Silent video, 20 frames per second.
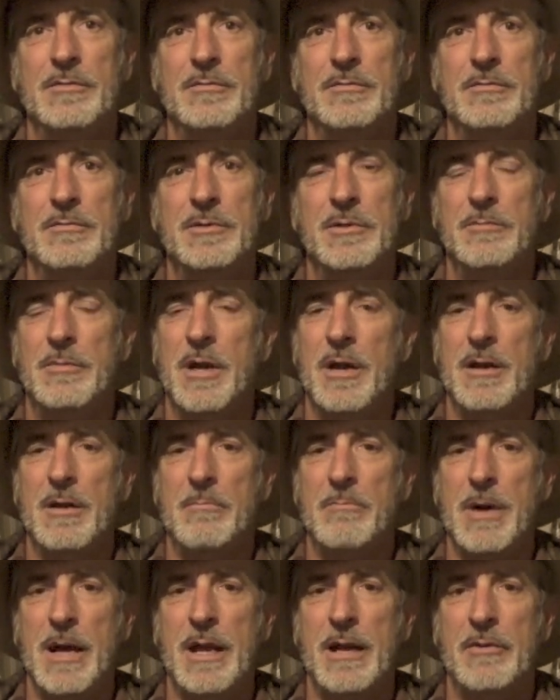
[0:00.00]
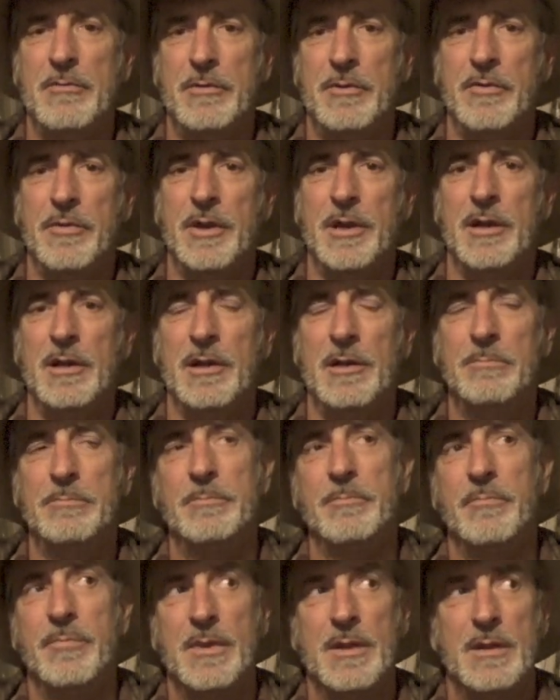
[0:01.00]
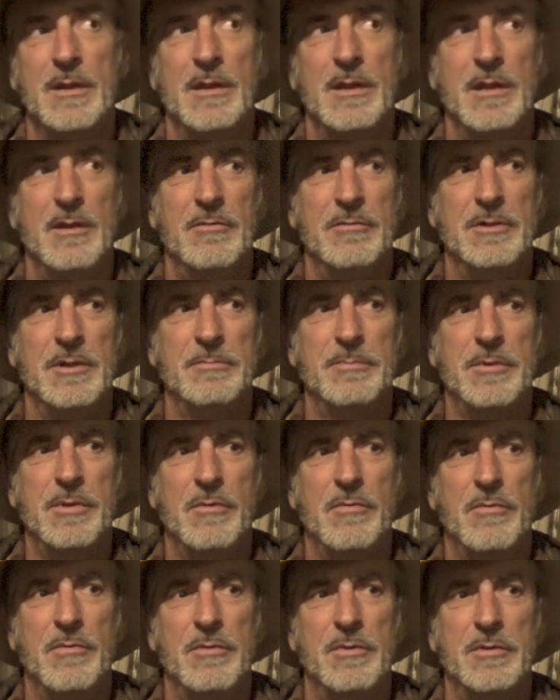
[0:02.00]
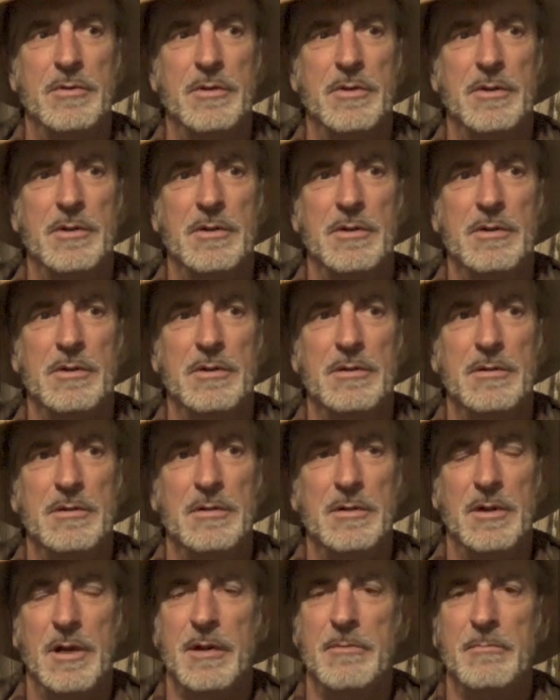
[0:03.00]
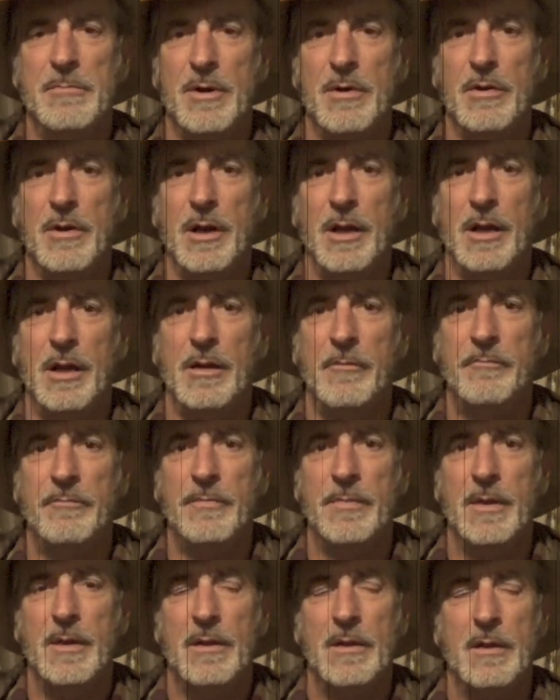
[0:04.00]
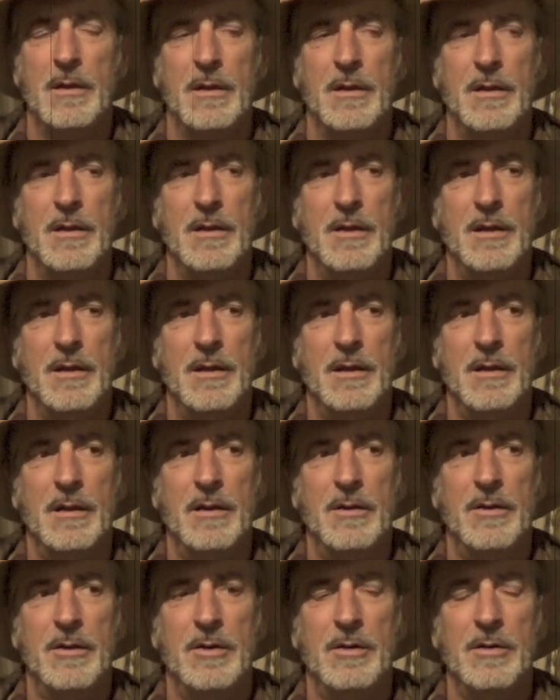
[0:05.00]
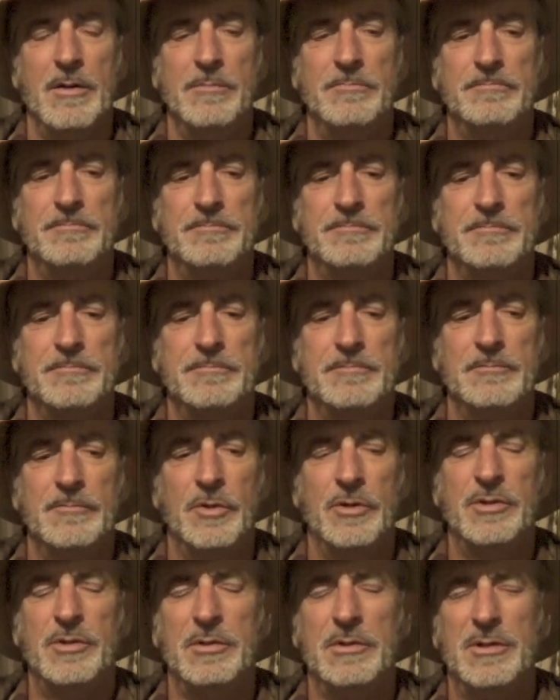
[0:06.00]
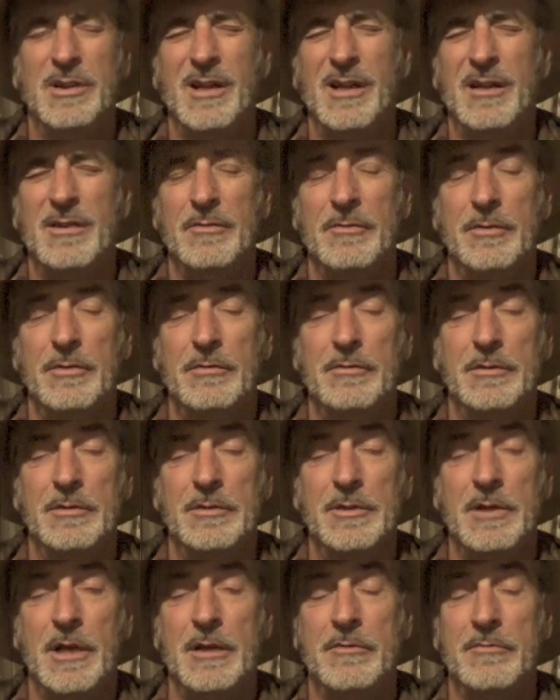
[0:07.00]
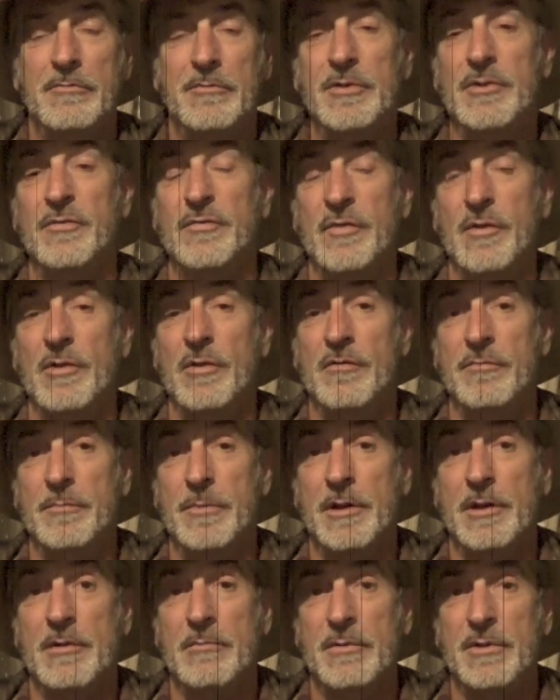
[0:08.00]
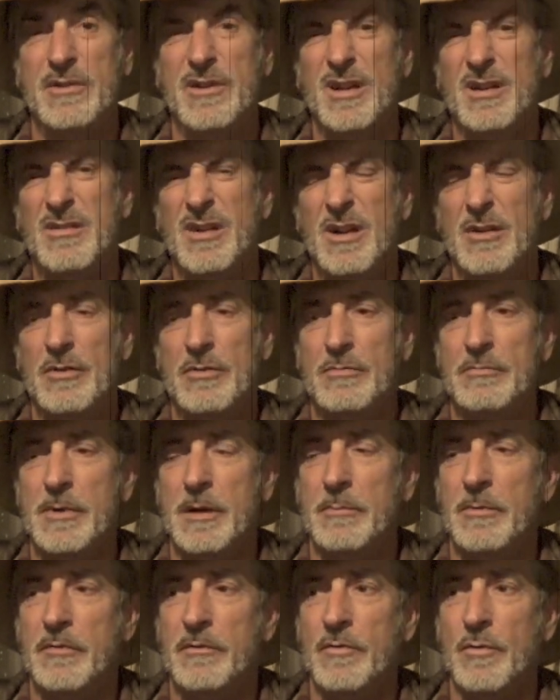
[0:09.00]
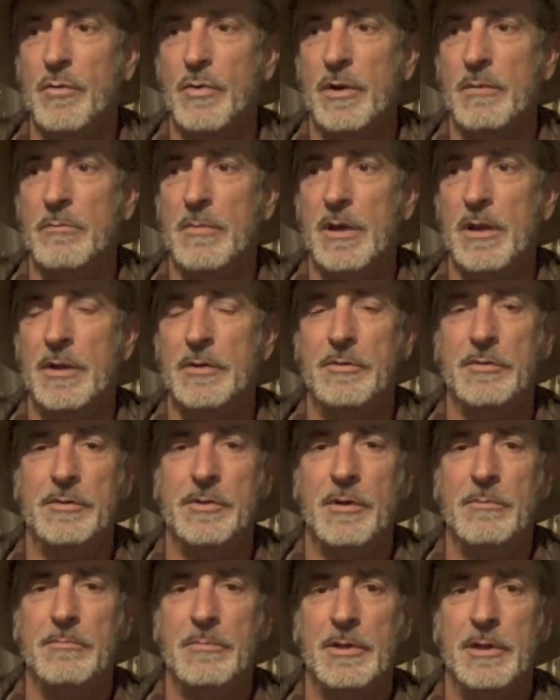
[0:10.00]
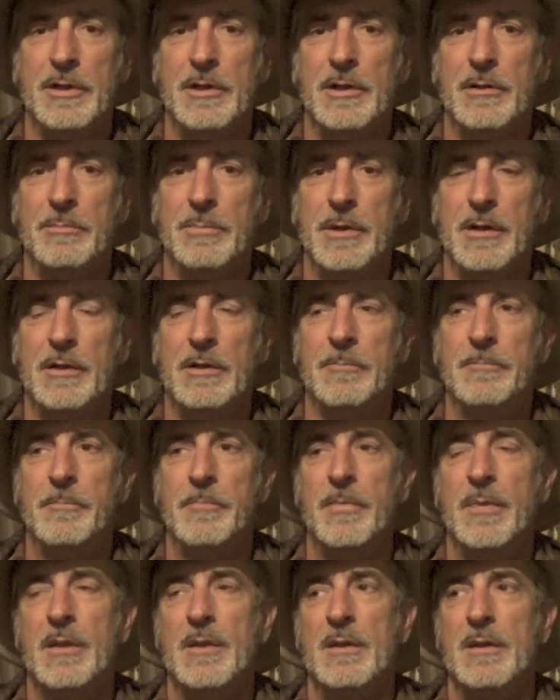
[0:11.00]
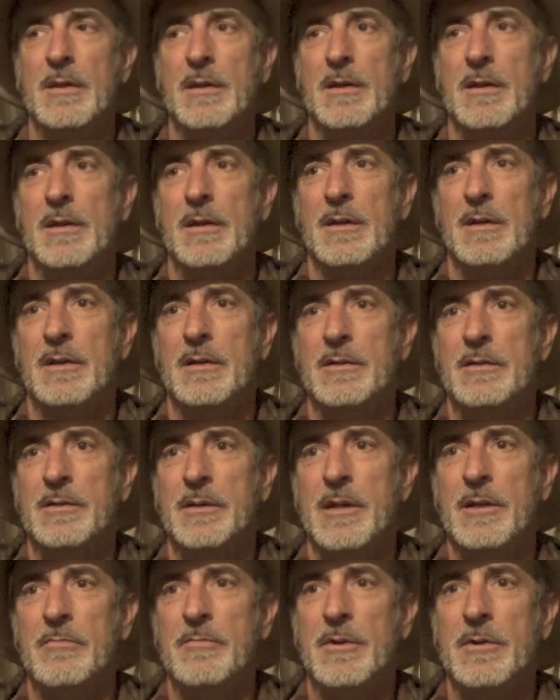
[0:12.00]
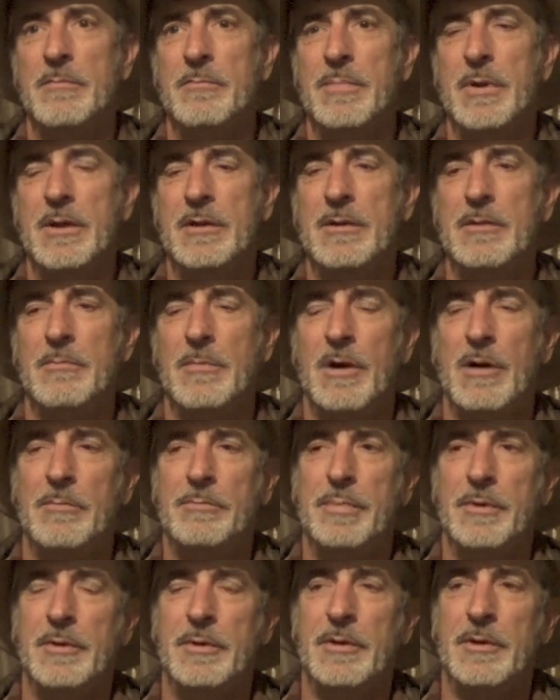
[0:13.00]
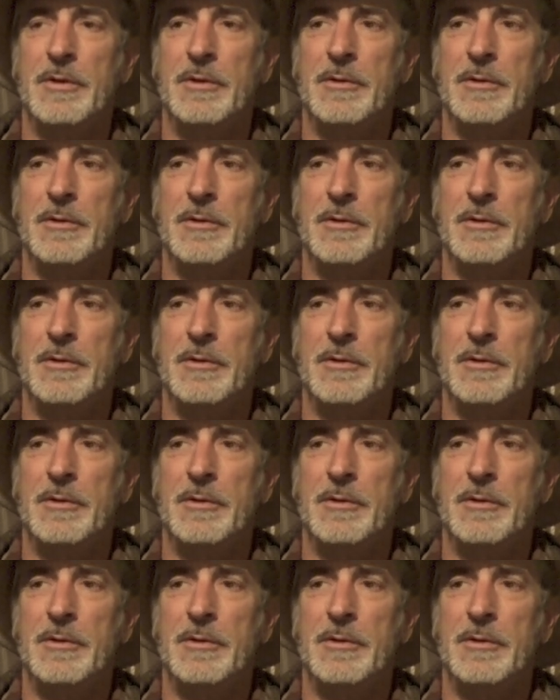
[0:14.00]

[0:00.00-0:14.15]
some kind of banquet thing up. It was up towards Glen Burnie, and which is, I don't know, it's not real far from here, but it'd take, I don't know, maybe 40 minutes or something to get up there. So they went and picked him up, and